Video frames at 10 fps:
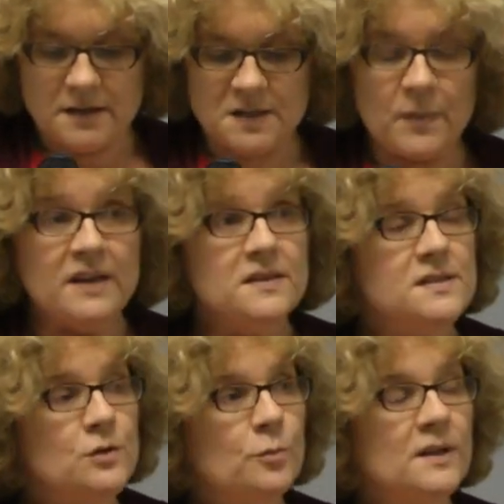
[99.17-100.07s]
Despite the
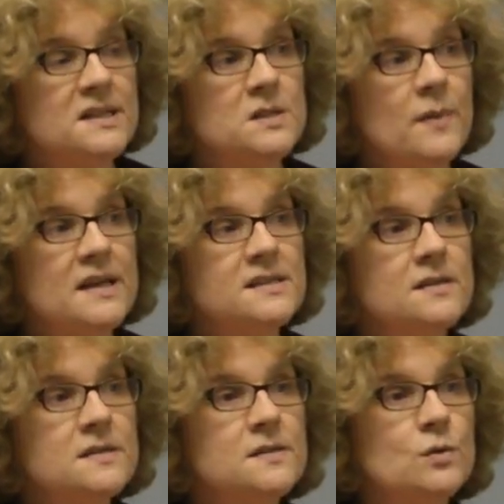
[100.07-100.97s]
surplus space
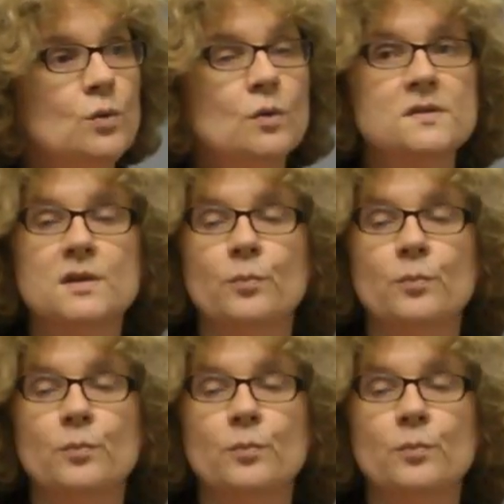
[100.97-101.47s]
in the schools,